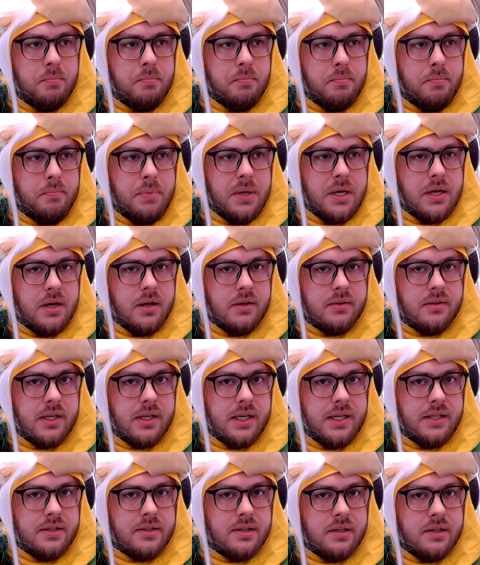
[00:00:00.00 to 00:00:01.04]
because
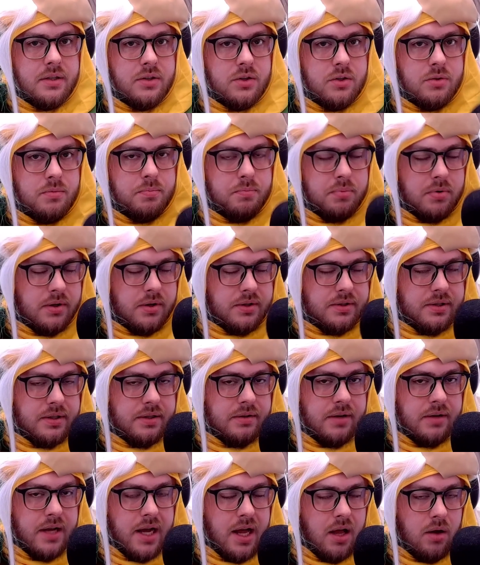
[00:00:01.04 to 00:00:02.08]
he's in prison
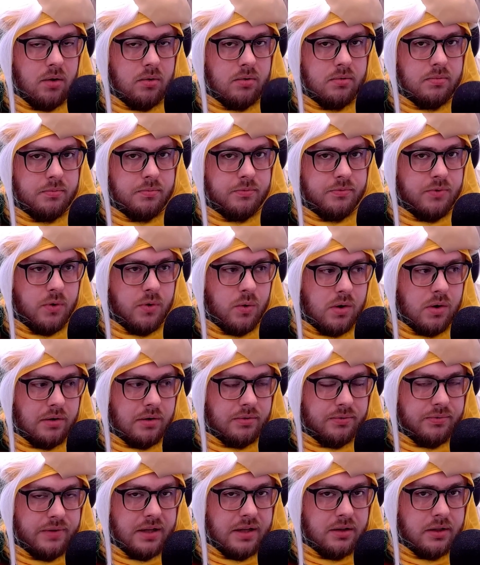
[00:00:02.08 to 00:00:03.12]
now for a
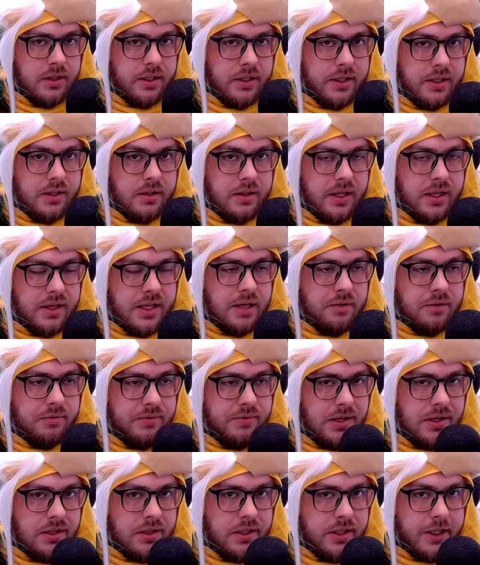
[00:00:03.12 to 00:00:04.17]
felony, and that
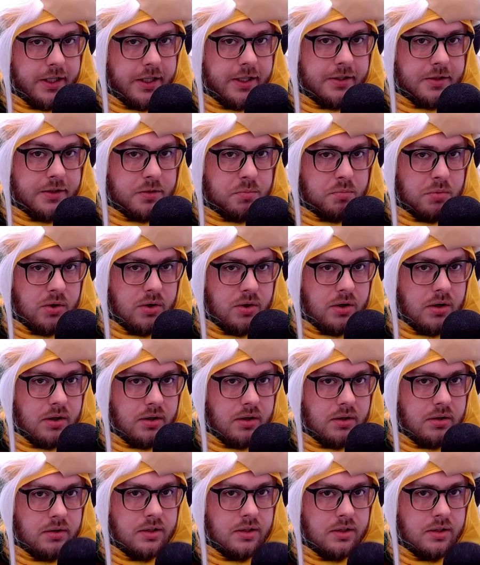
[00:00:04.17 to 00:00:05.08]
felony is murder.